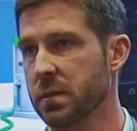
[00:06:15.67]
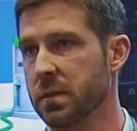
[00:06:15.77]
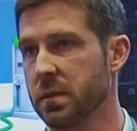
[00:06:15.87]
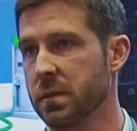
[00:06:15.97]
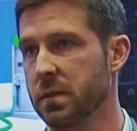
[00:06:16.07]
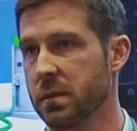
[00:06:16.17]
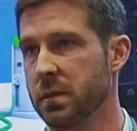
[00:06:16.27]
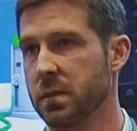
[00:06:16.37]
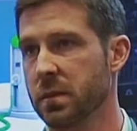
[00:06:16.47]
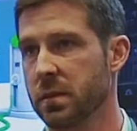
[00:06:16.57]

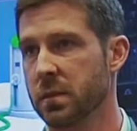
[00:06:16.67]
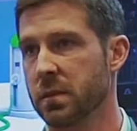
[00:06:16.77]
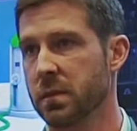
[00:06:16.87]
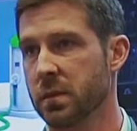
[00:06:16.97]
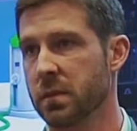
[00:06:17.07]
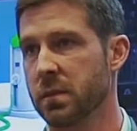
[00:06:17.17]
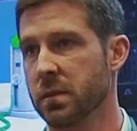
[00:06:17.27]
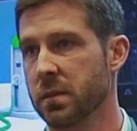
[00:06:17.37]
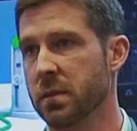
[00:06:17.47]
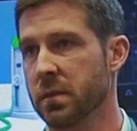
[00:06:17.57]

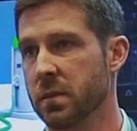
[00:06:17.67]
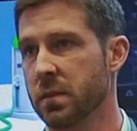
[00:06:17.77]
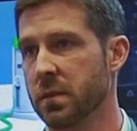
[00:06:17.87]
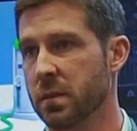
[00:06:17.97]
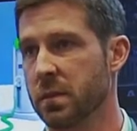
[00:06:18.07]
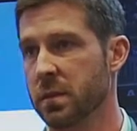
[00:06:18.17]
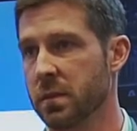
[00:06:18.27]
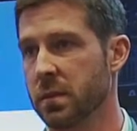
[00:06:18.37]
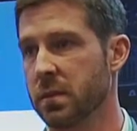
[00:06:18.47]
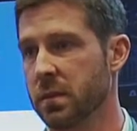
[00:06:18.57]

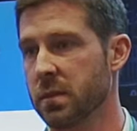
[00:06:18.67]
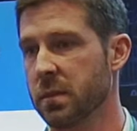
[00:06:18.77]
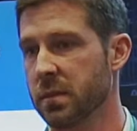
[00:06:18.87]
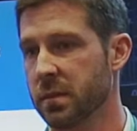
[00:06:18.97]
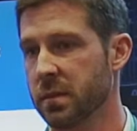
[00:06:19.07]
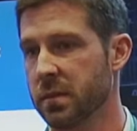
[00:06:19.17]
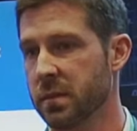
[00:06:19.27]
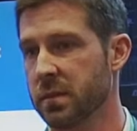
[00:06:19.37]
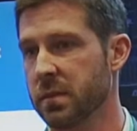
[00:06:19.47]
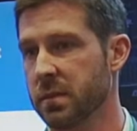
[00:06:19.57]

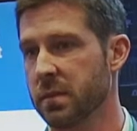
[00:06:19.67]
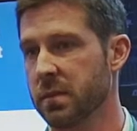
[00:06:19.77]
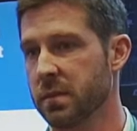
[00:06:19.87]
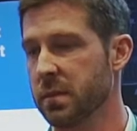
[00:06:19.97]
(not speaking)